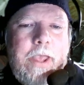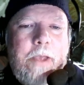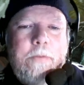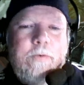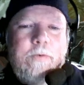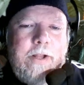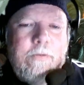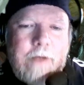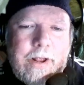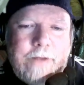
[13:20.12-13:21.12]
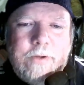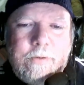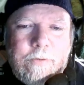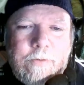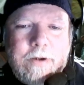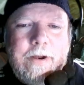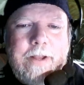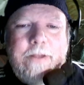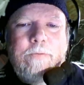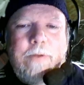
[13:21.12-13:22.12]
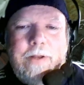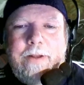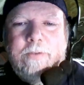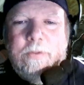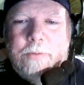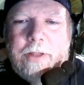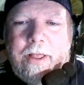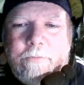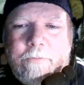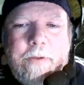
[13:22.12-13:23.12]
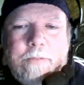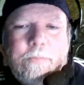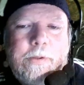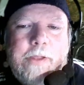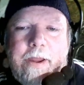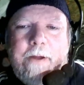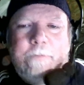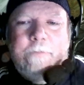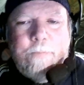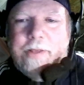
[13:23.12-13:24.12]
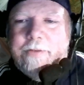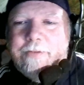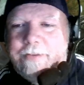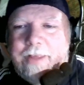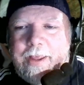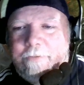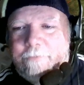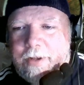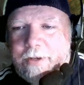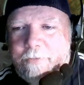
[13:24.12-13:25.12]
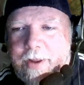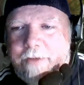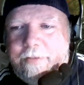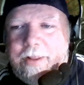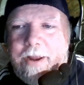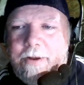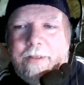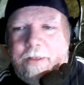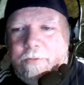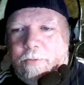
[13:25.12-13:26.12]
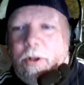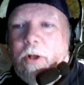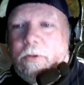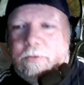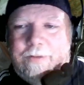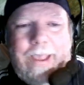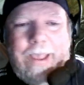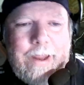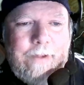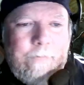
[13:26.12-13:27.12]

Between the rising water and the dwindling supply of breathable air, if the P Cs can't find a way out of the area, they will all die.